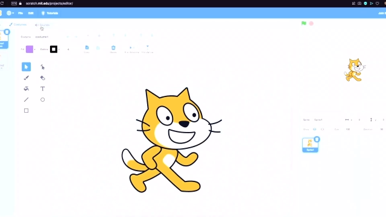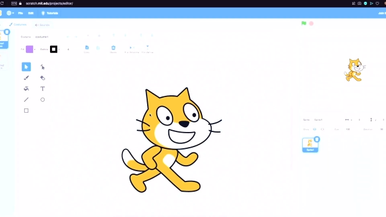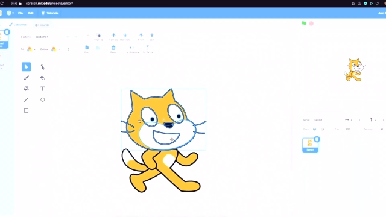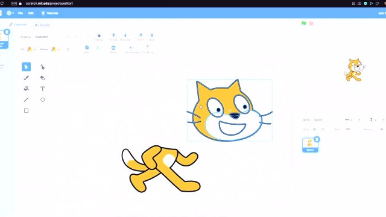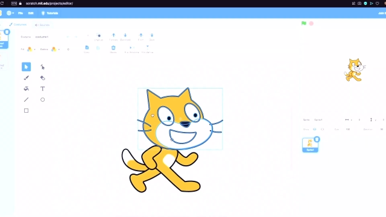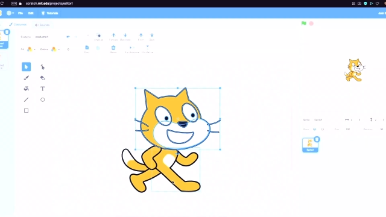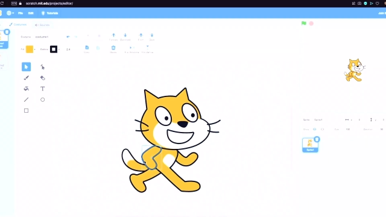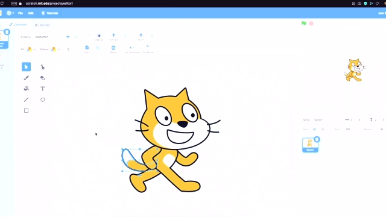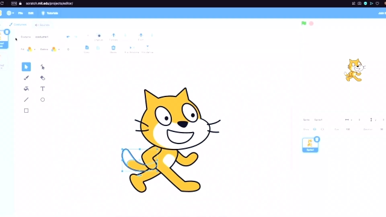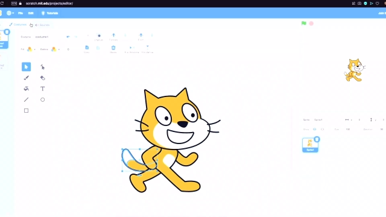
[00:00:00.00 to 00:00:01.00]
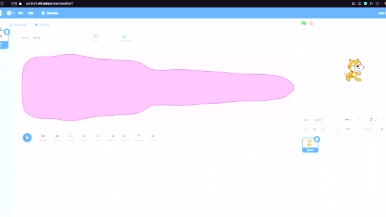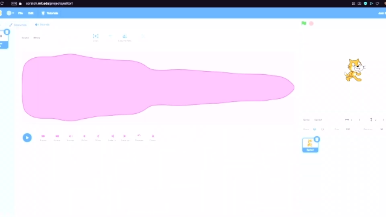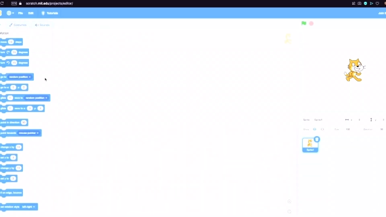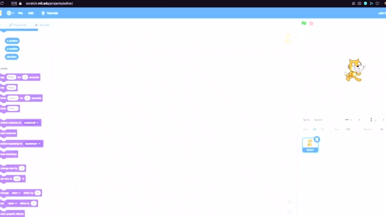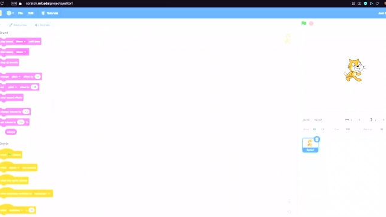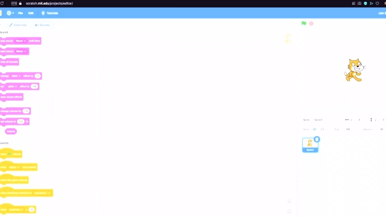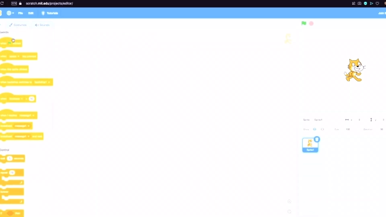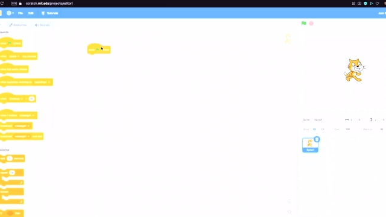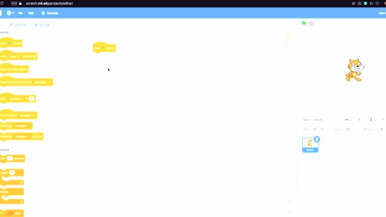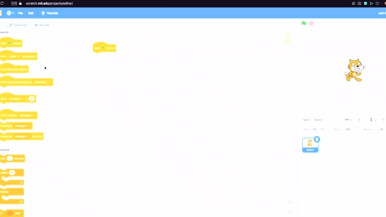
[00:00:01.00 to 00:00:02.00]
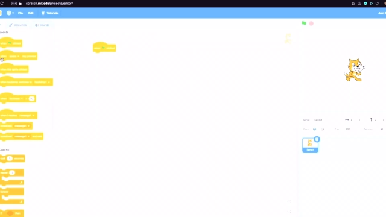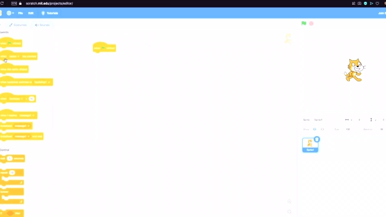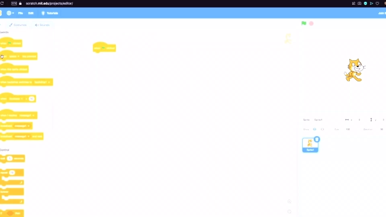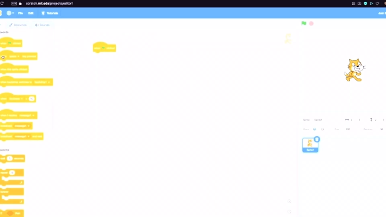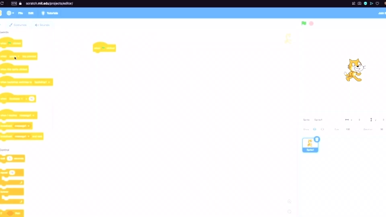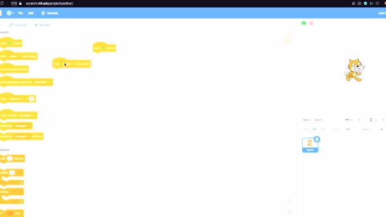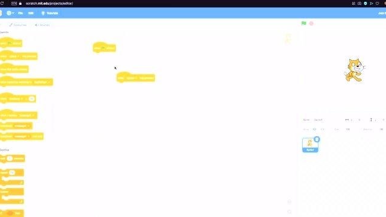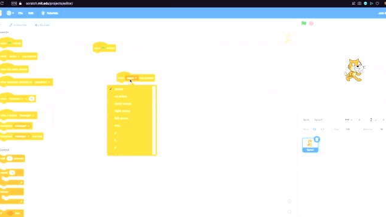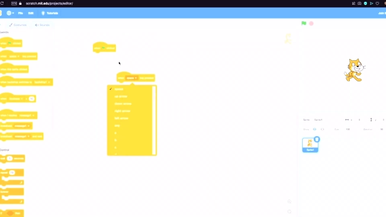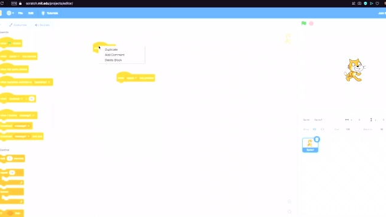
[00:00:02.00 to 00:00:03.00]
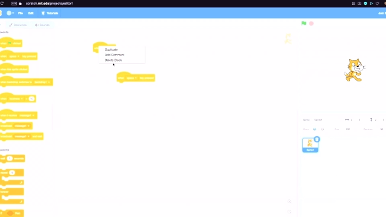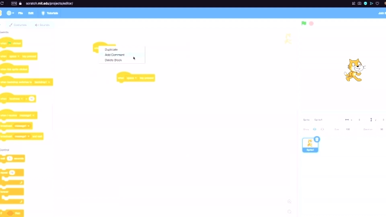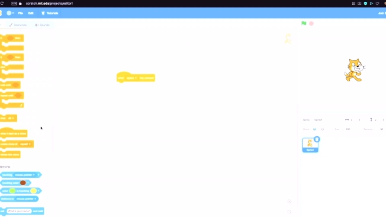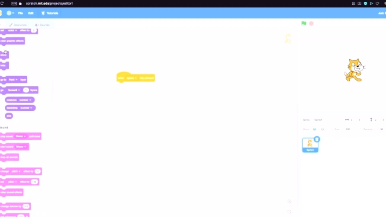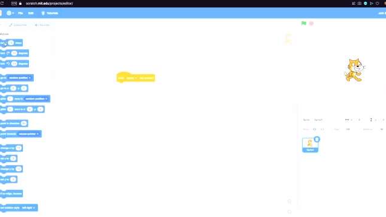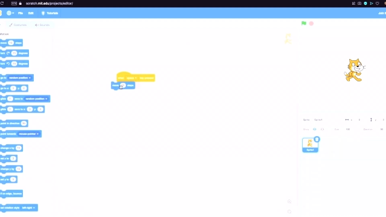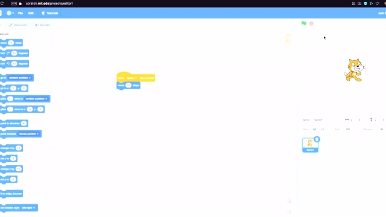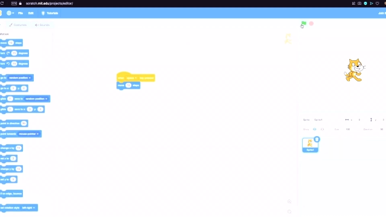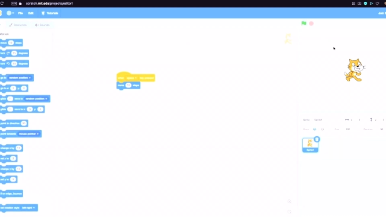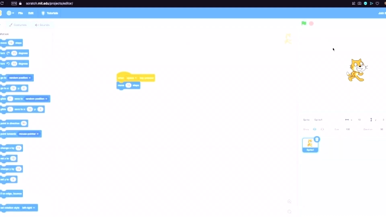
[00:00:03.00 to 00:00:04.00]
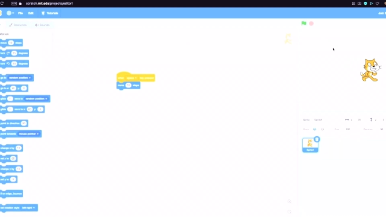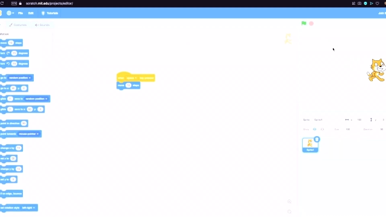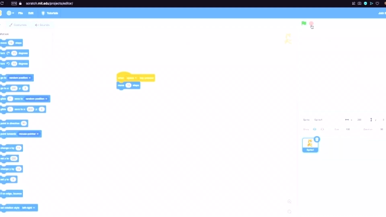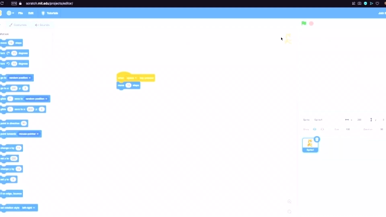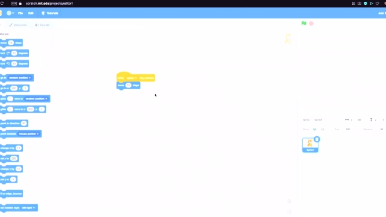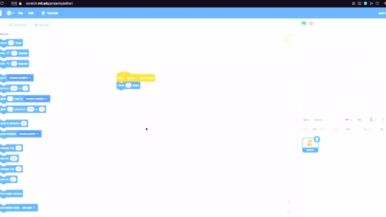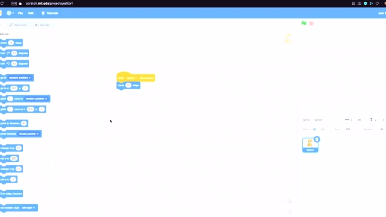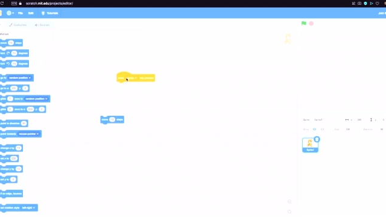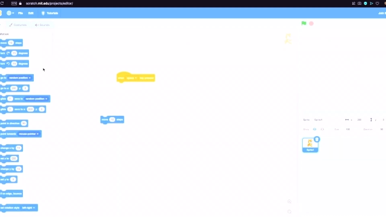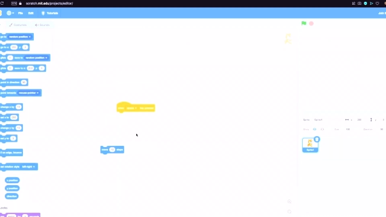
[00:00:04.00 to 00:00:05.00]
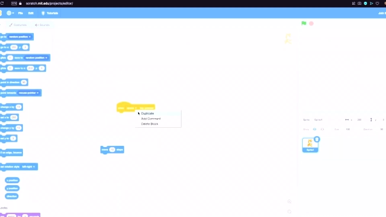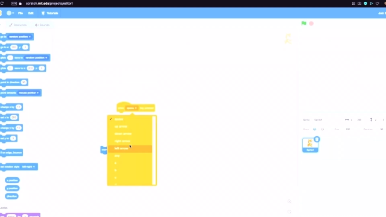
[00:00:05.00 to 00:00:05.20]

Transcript: [unreadable: no face in view]